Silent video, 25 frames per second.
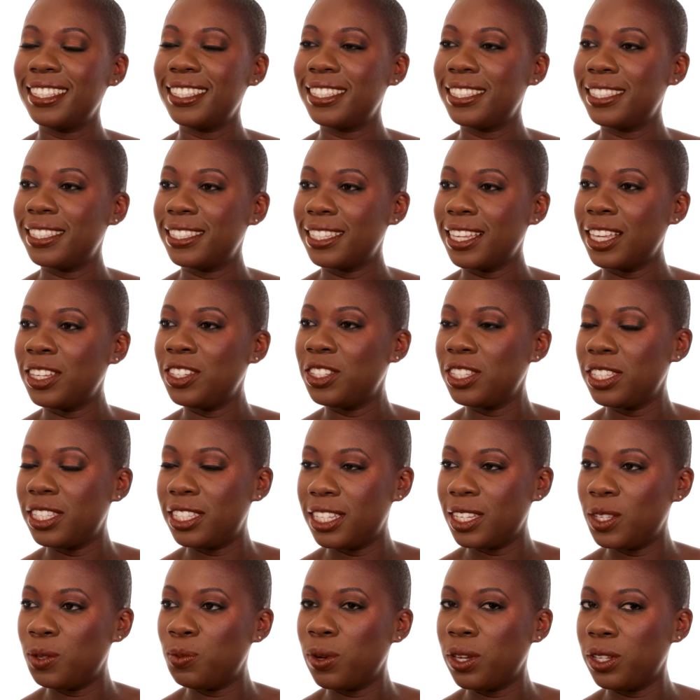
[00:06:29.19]
She didn't
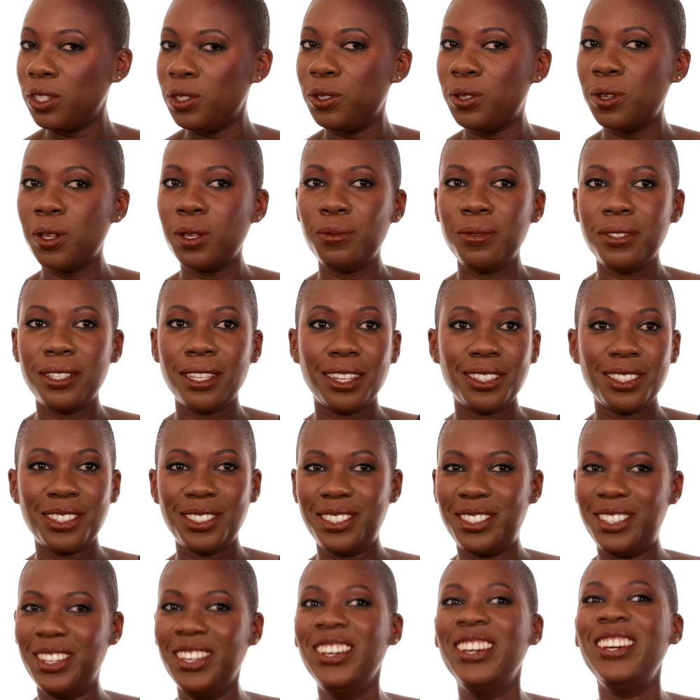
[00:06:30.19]
believe that it would work
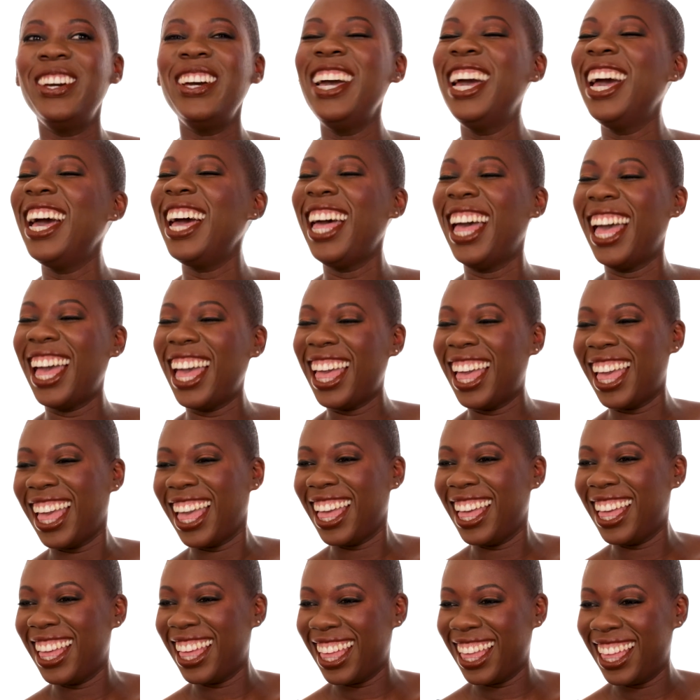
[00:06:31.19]
and was shook when she
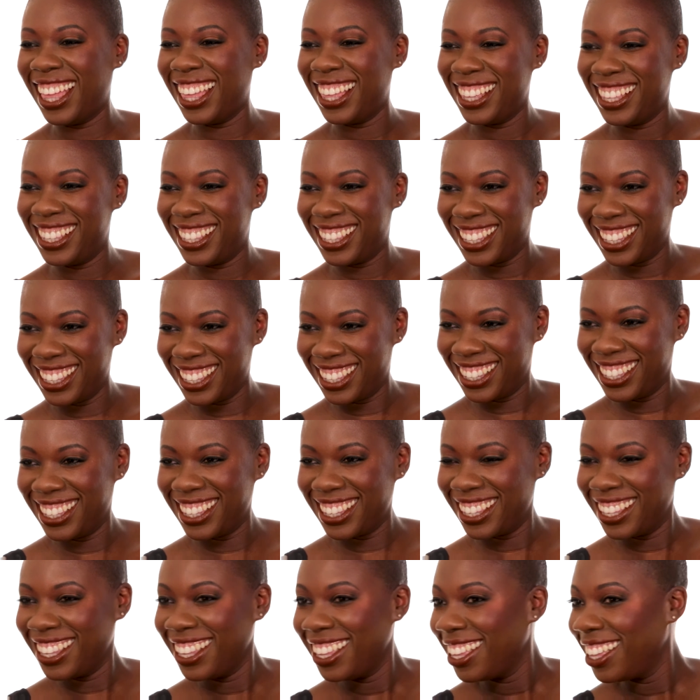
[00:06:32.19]
saw herself in the mirror.